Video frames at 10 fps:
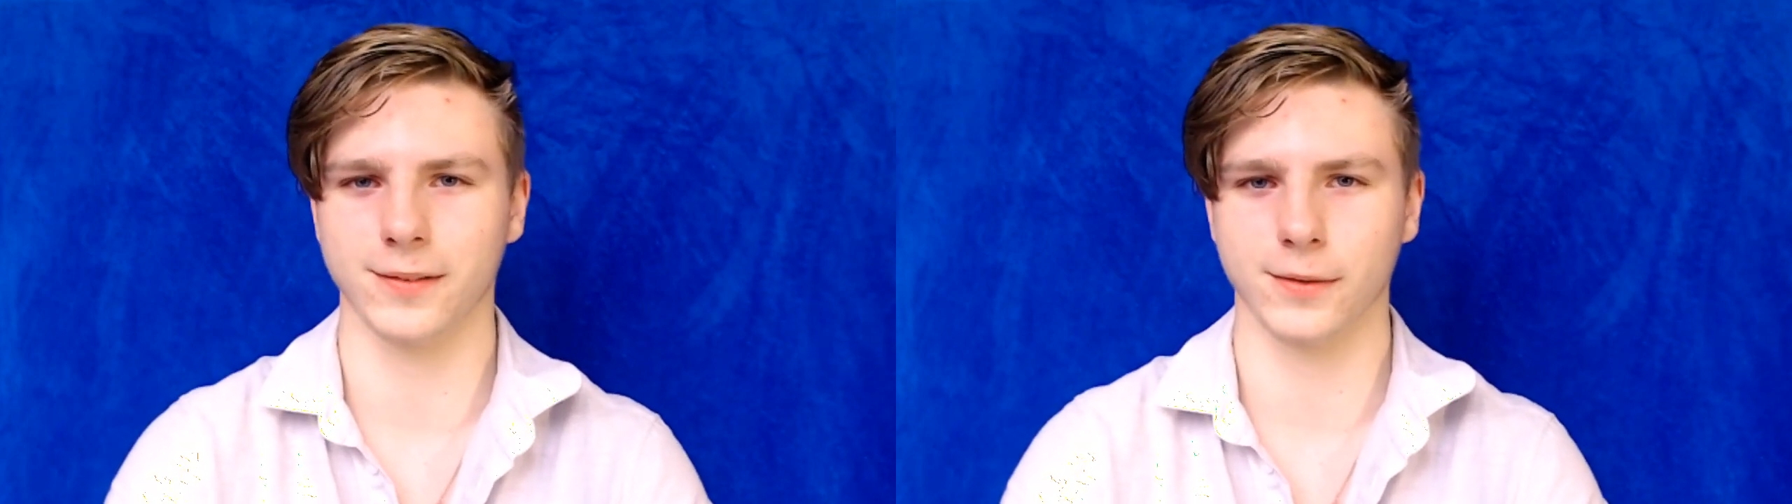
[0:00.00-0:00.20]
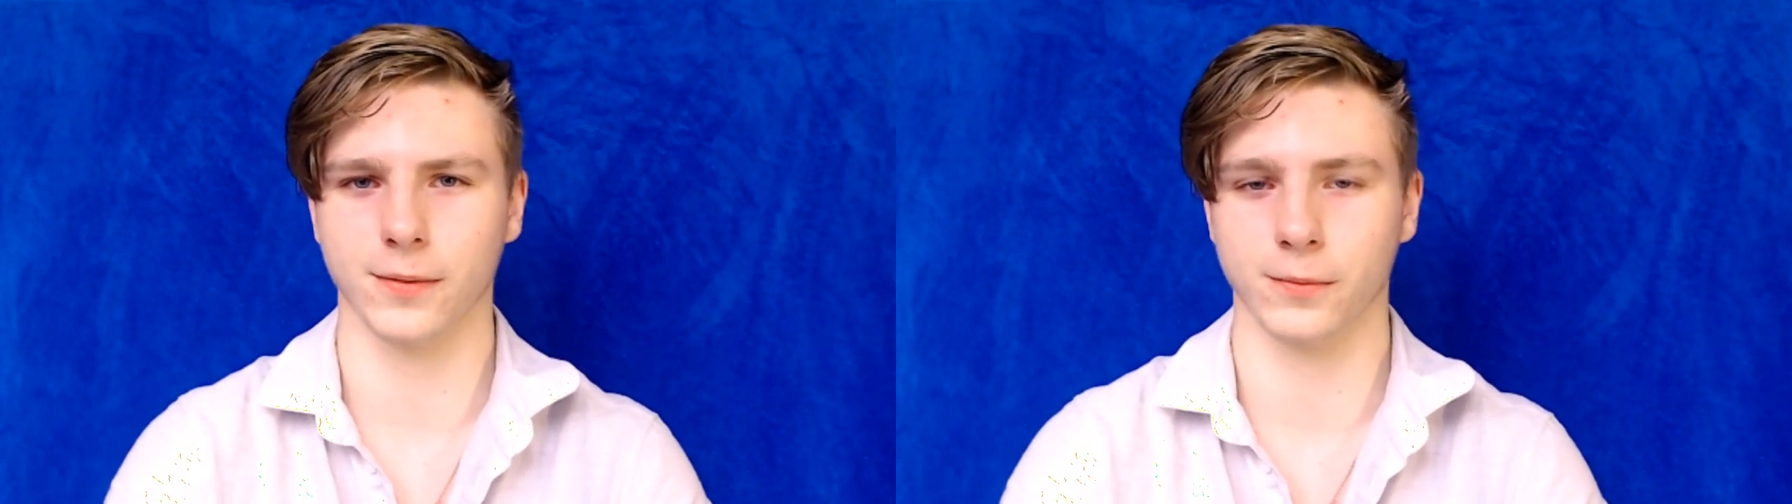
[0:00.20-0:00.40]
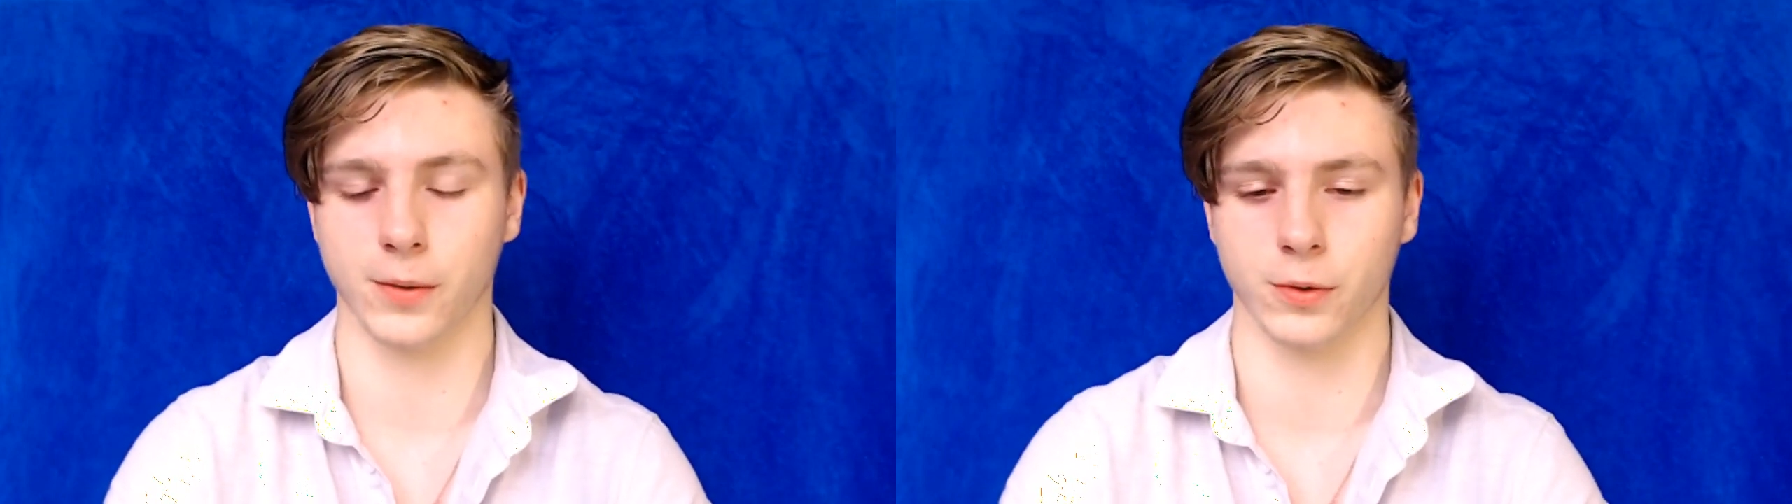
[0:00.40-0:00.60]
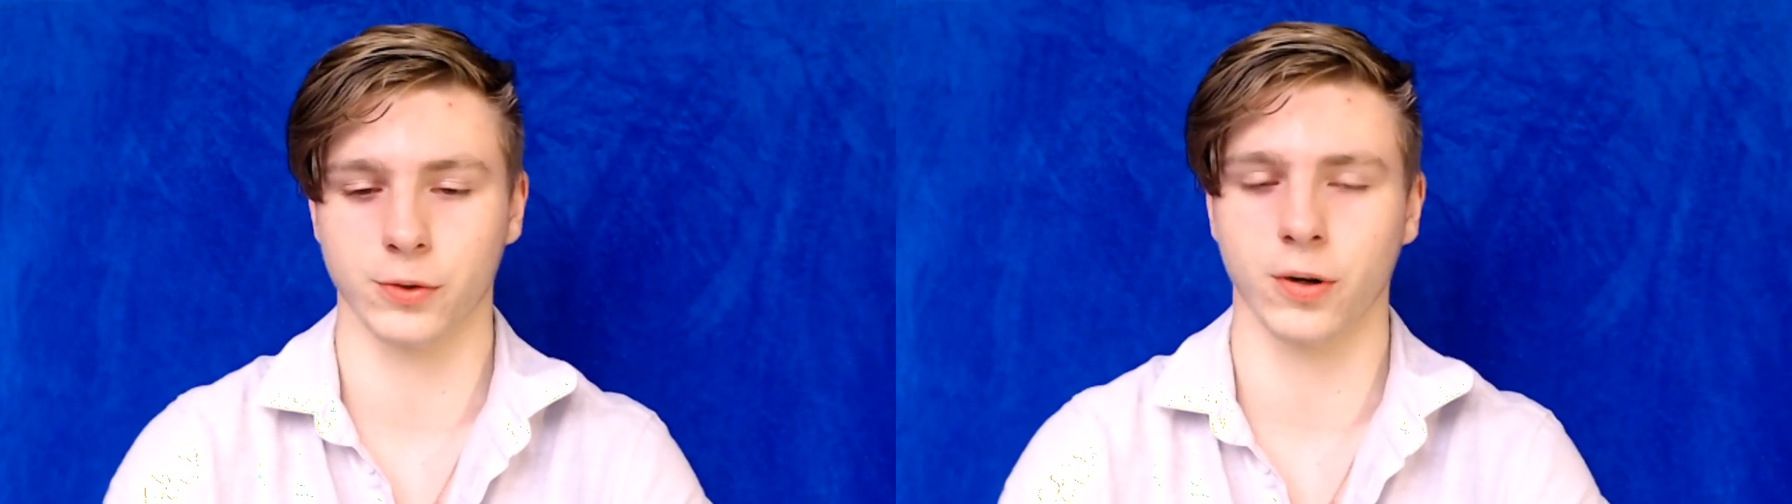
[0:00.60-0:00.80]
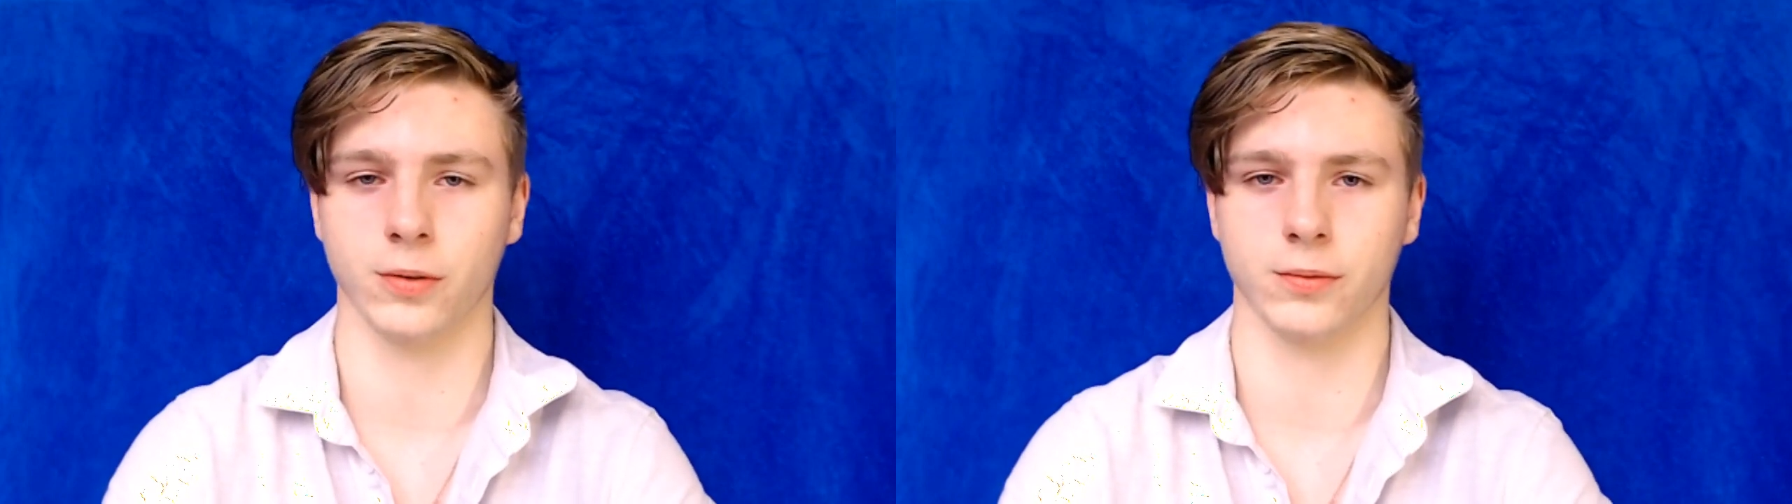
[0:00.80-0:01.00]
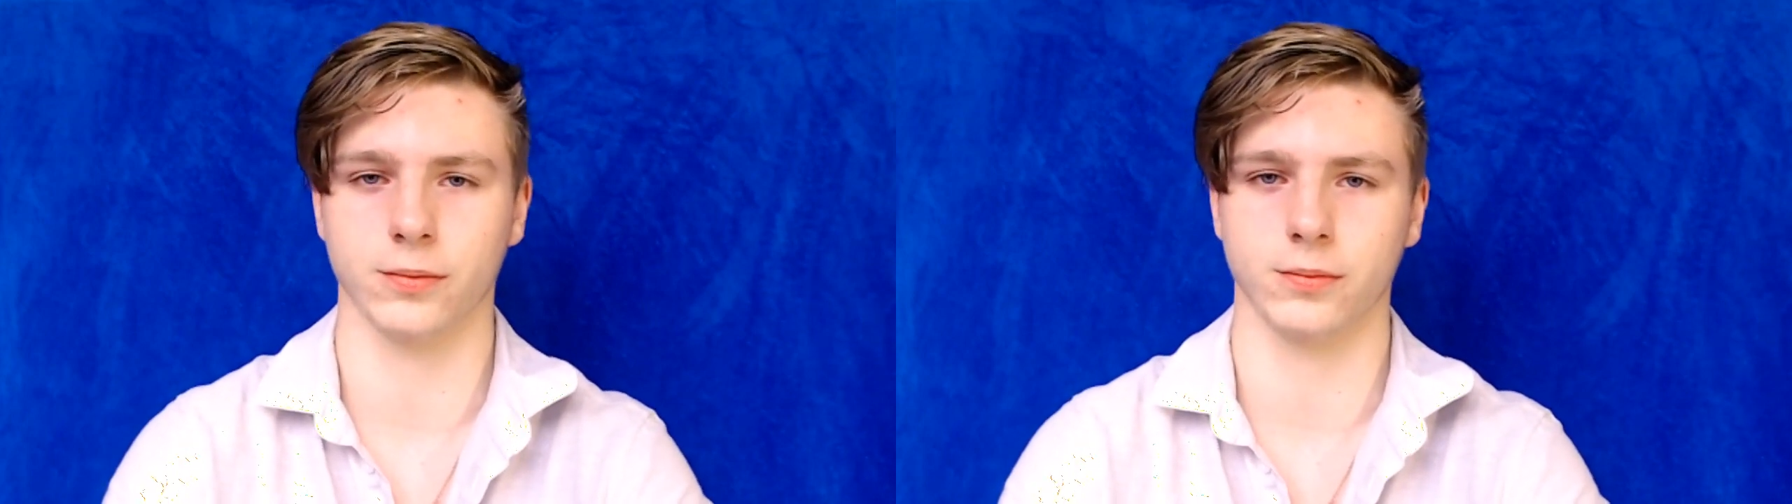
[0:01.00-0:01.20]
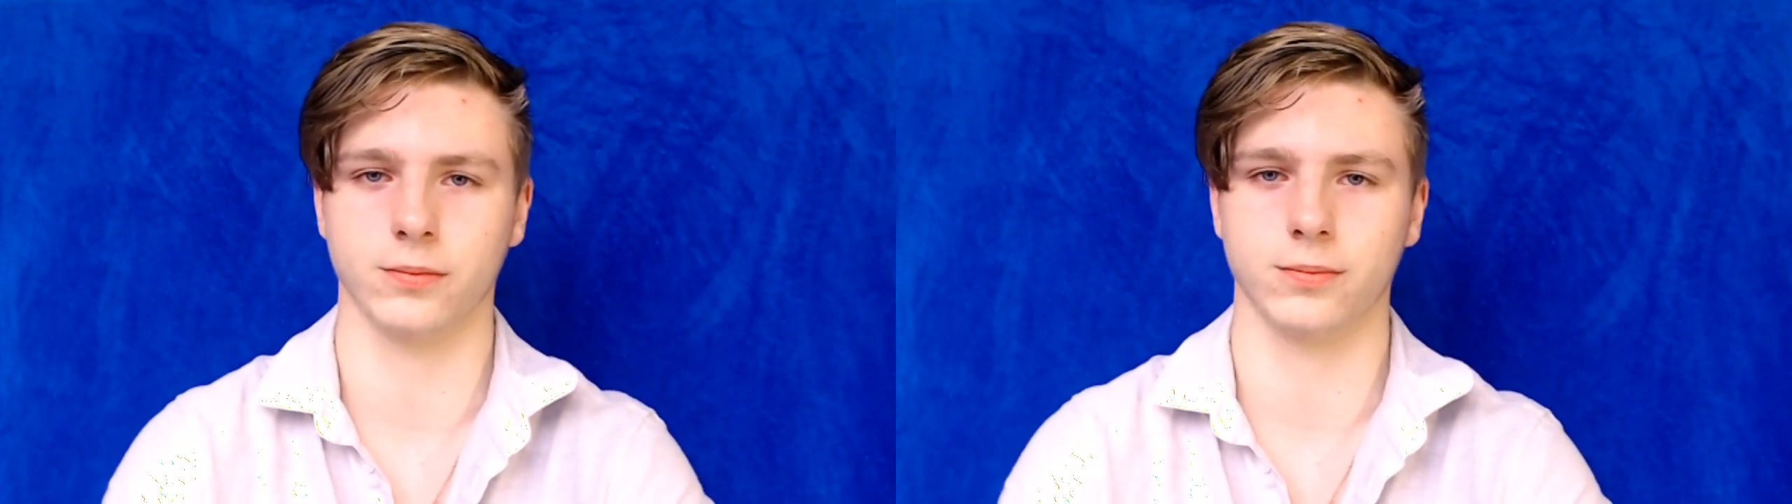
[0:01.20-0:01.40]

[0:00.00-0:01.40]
We were drawing